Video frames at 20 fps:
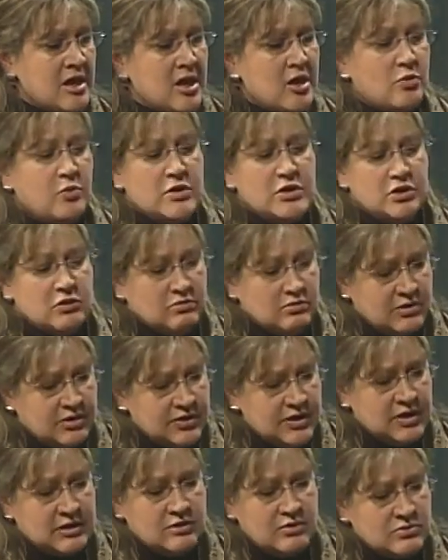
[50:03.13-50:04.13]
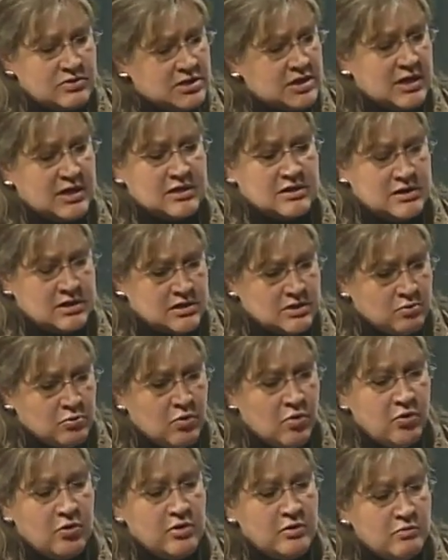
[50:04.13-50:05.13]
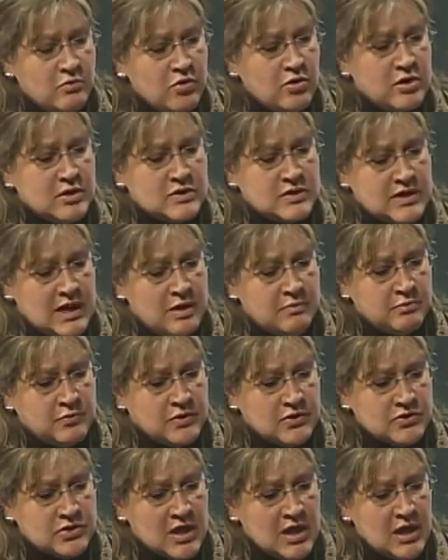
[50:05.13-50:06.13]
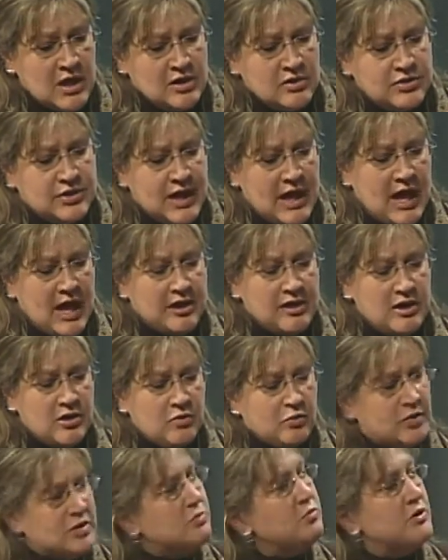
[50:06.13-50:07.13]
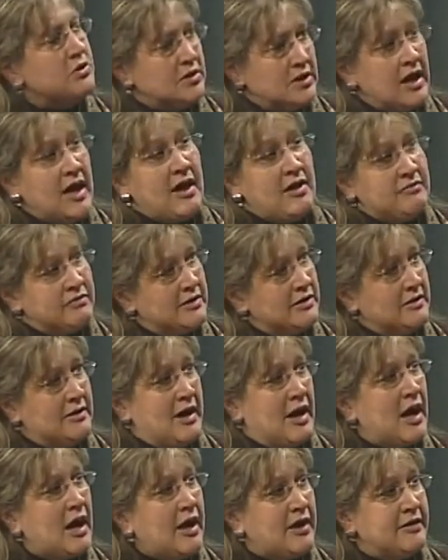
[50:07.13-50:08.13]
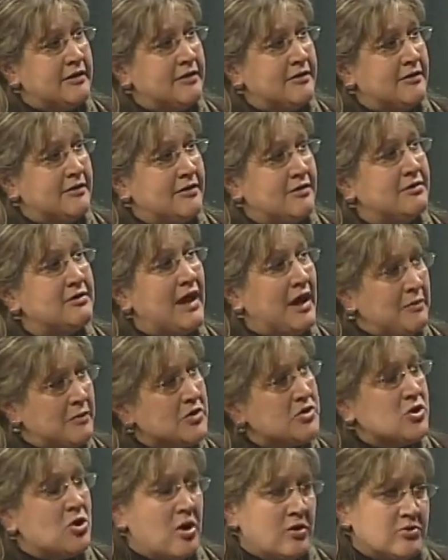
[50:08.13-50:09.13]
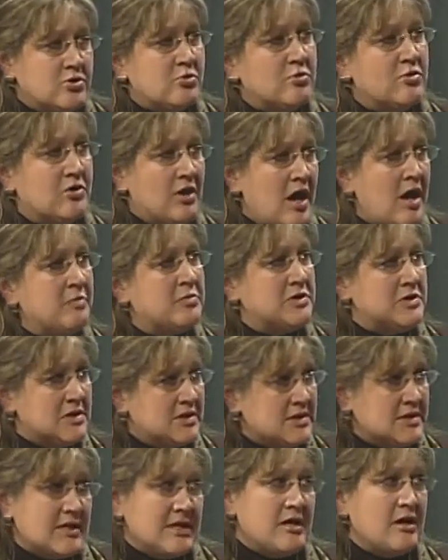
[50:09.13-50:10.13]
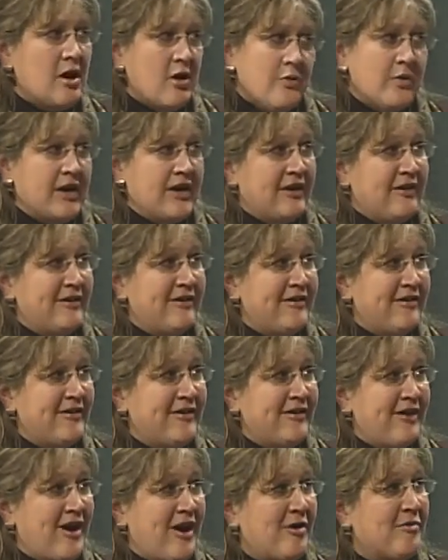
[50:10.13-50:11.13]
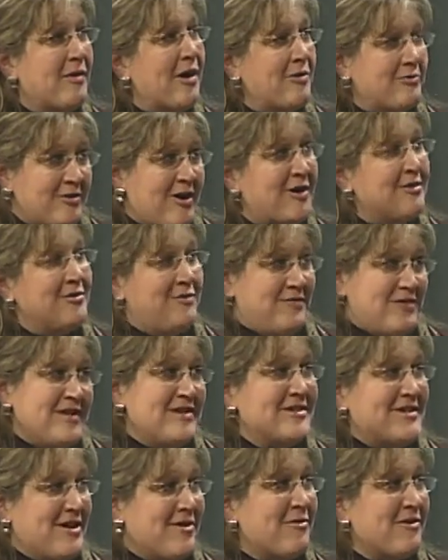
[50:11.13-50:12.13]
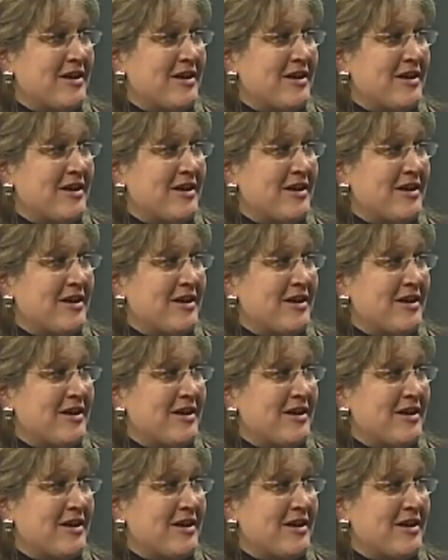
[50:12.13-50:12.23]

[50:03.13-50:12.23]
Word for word: When you look at those things, it's more and more examples that we really haven't got that much cultural competency going around all of these areas.